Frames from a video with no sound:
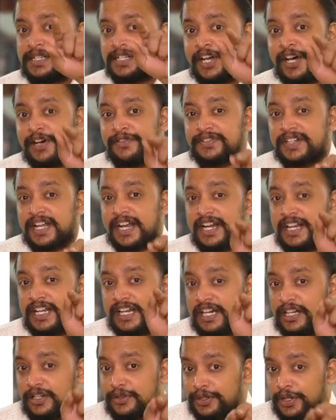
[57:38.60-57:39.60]
of
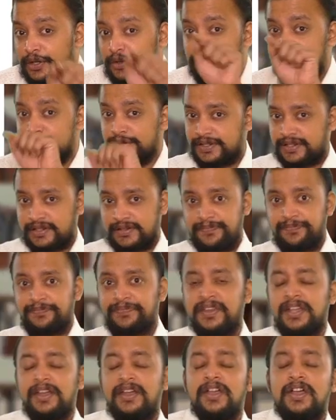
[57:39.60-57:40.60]
title to the goods
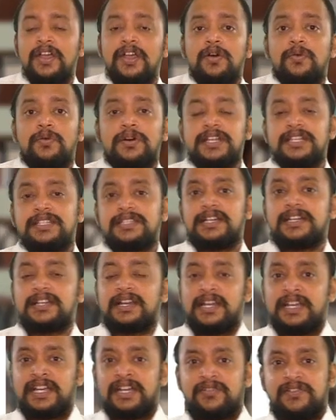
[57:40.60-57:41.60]
what is the
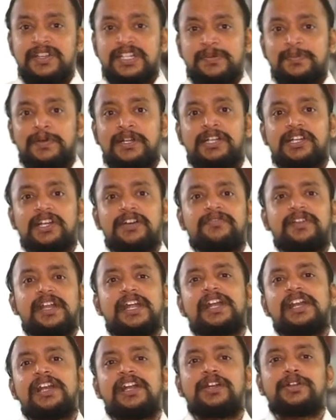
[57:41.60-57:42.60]
Relinquishment of
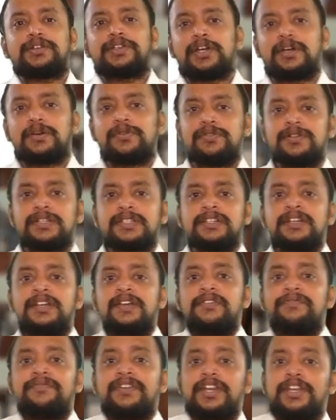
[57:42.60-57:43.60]
title to the goods.
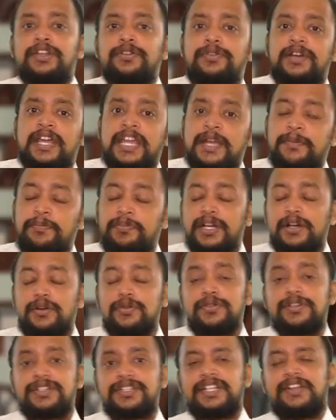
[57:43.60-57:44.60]
When you keep the
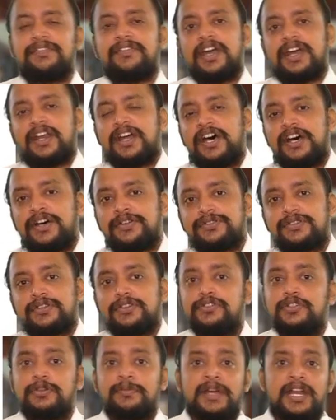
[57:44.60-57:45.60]
goods in the
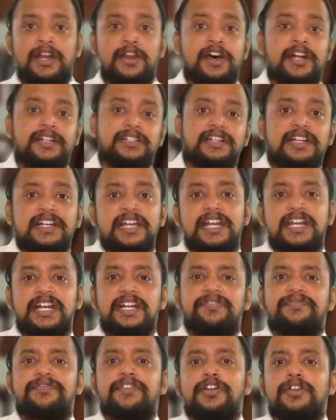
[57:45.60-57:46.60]
warehouse, you may not clear
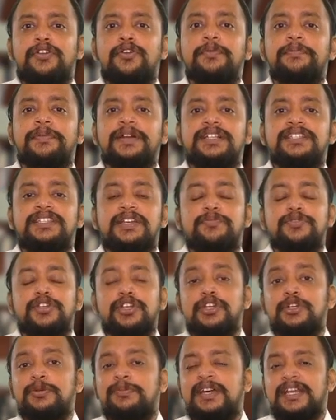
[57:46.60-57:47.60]
it for home
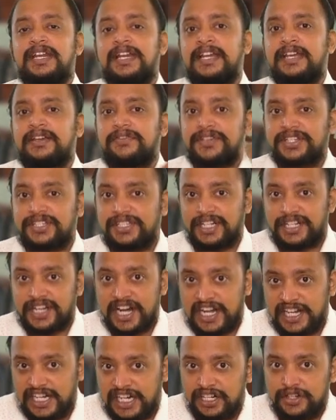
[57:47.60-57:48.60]
consumption, you may relinquish the
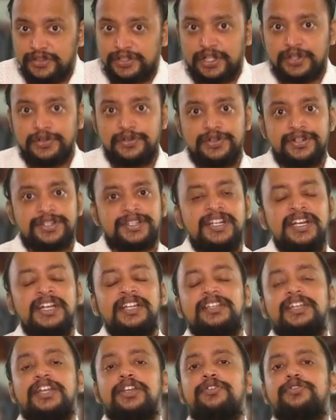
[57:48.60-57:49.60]
title to the goods.
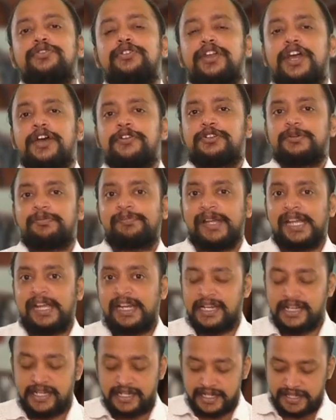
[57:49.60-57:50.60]
Then you don't have to pay
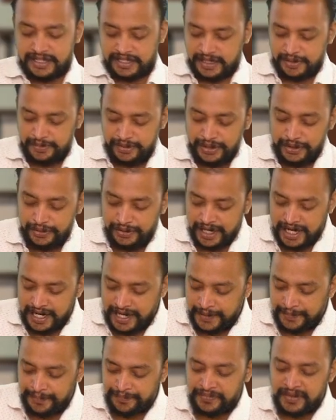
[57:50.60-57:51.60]
any customs
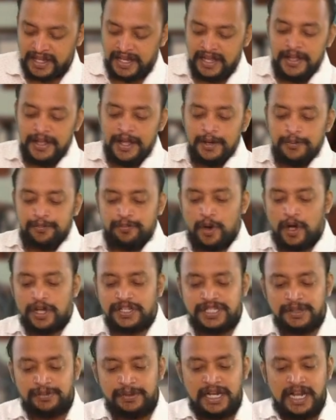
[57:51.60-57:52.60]
duty.
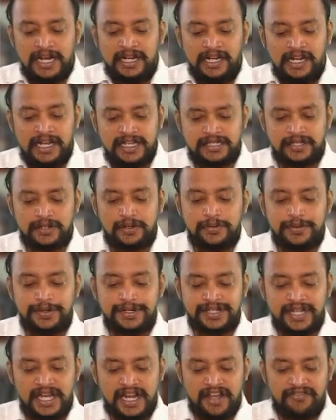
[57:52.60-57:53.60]
Possible unless
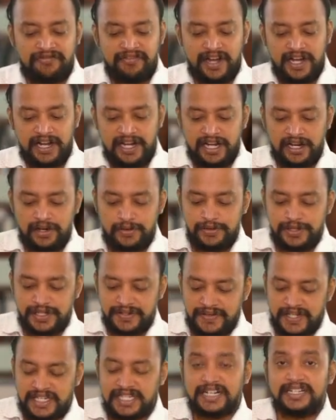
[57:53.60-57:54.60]
goods are offending
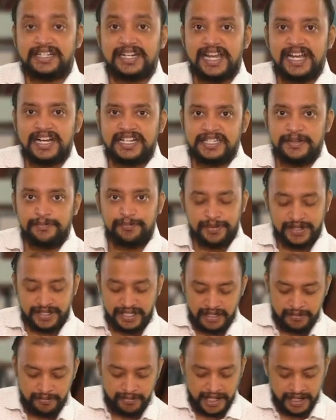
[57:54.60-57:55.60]
goods which attracts
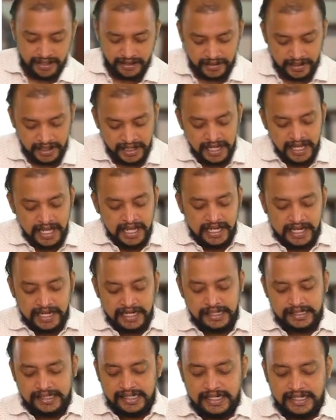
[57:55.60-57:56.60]
imprisonment.
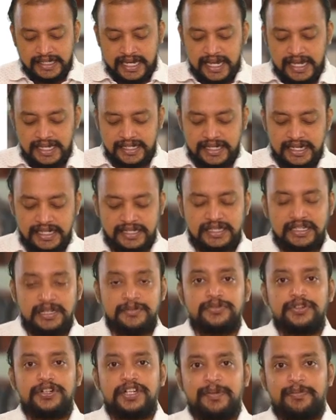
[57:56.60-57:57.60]
In such case,
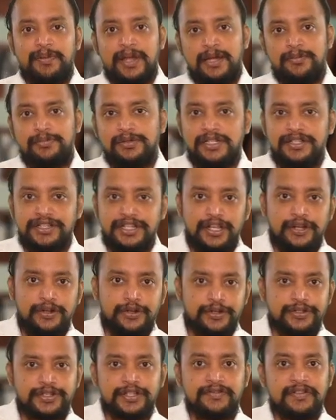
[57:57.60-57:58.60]
customs duty payable
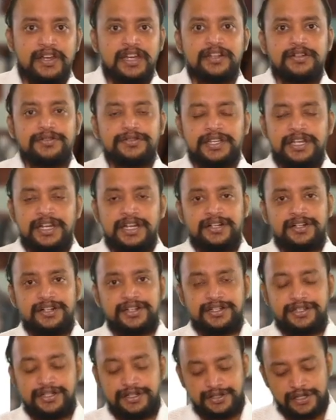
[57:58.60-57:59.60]
zero. So, warehousing
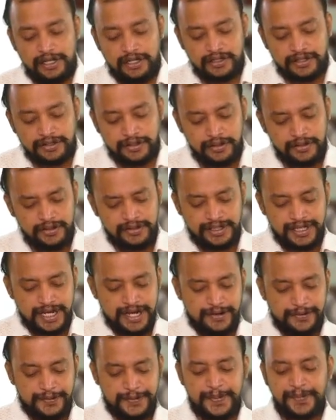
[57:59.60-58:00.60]
interest is also
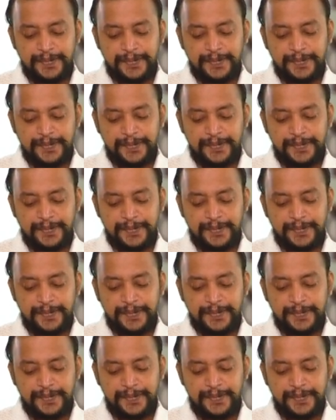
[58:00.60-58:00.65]
zero.